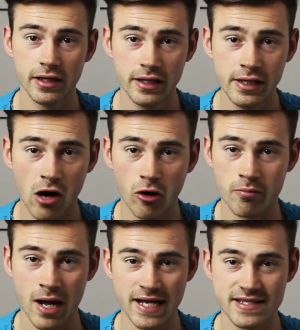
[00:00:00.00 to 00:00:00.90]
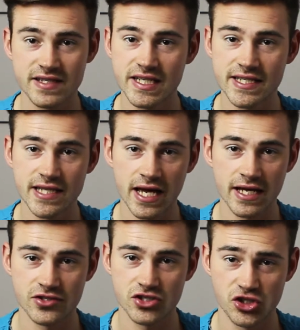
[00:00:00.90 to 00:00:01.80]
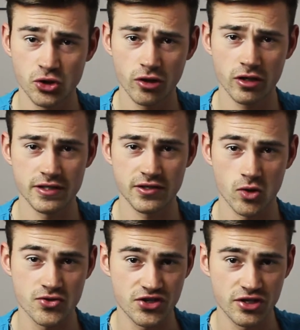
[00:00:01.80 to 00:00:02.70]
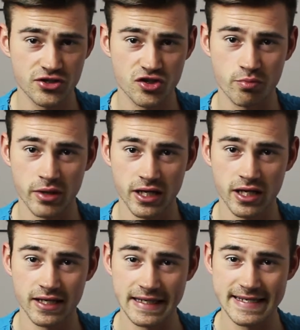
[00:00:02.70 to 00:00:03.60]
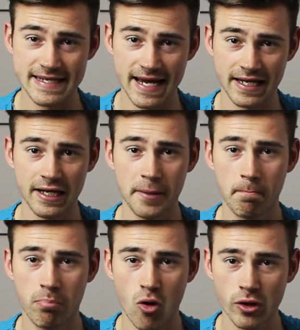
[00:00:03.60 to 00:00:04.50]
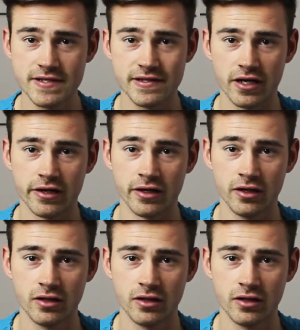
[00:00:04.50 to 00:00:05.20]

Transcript: In our minds these days, sugar is considered to be a deadly poison.